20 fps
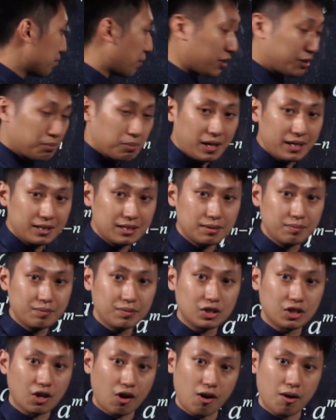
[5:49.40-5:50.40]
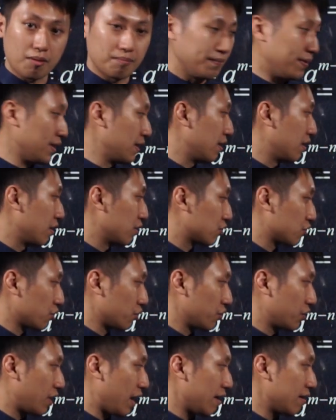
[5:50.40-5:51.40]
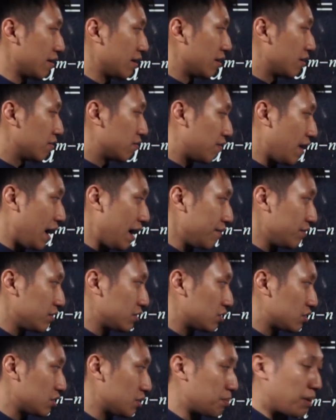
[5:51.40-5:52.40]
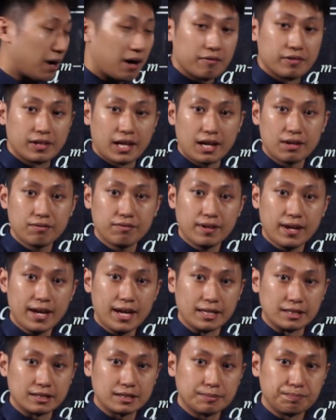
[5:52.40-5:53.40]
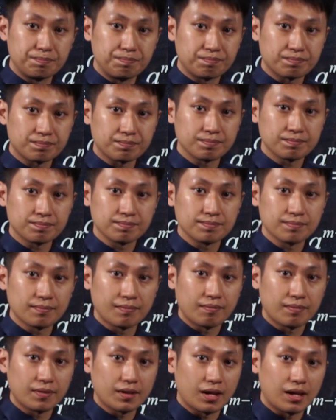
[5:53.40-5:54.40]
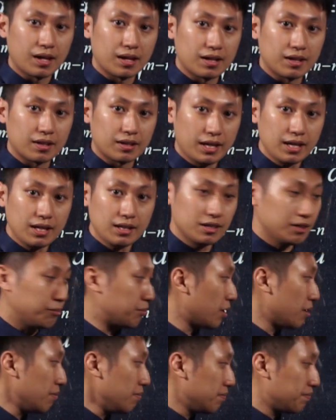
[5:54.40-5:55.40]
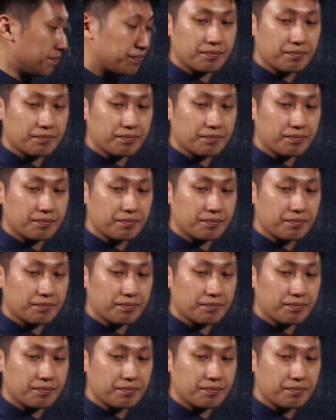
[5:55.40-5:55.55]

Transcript: multiply them top. So you get 5 to the power negative 8. Okay, no problem.